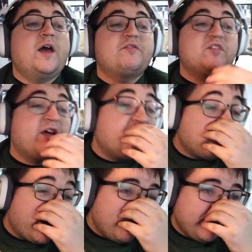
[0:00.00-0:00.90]
After
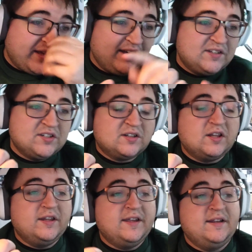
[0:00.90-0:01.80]
that, Ryan Blaney
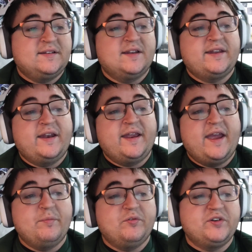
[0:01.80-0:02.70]
took the lead, then Denny
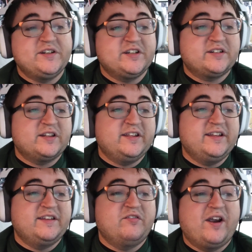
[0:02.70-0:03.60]
Hamlin retook the
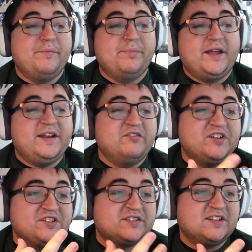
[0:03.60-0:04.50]
lead, then Ryan Blaney
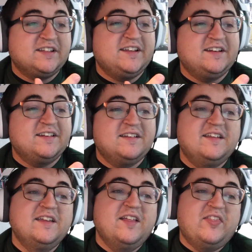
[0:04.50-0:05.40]
retook the lead,
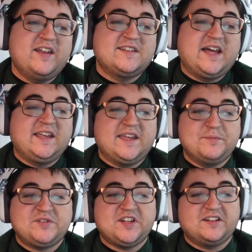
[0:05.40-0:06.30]
then Ty
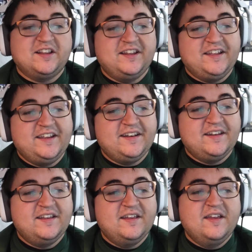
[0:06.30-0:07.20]
Gibbs took the
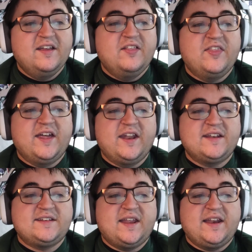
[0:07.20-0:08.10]
lead,
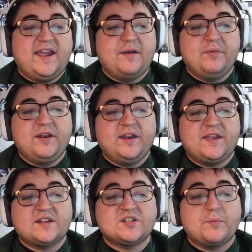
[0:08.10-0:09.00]
then Denny Hamlin
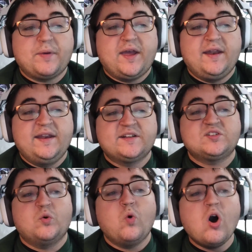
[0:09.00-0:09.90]
gets up and
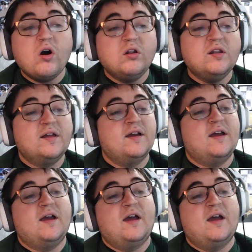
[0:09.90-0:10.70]
hits the wall,